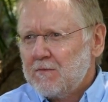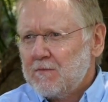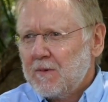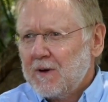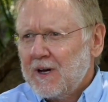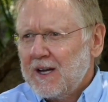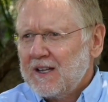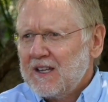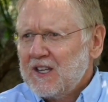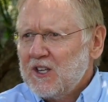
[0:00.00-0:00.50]

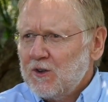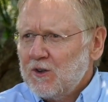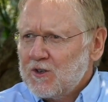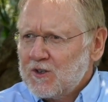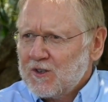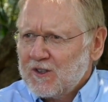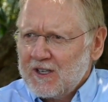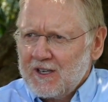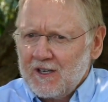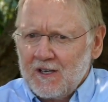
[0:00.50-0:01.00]
but
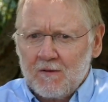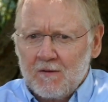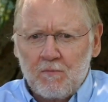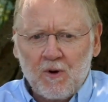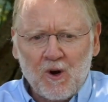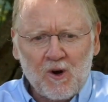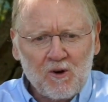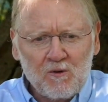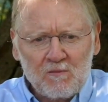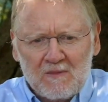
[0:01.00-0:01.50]
usually a
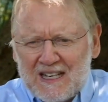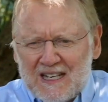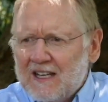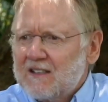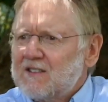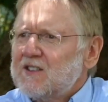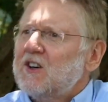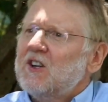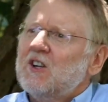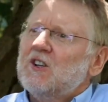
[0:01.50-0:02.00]
poem
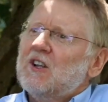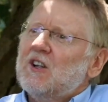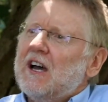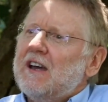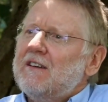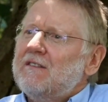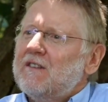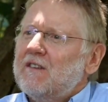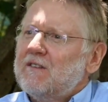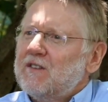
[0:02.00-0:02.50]
takes on a
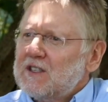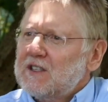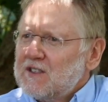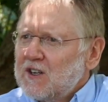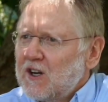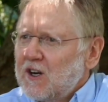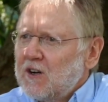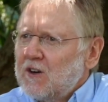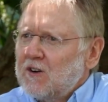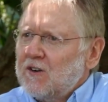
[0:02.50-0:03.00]
life of its
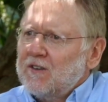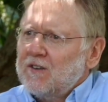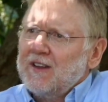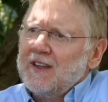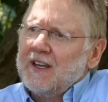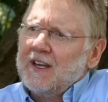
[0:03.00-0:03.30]
own.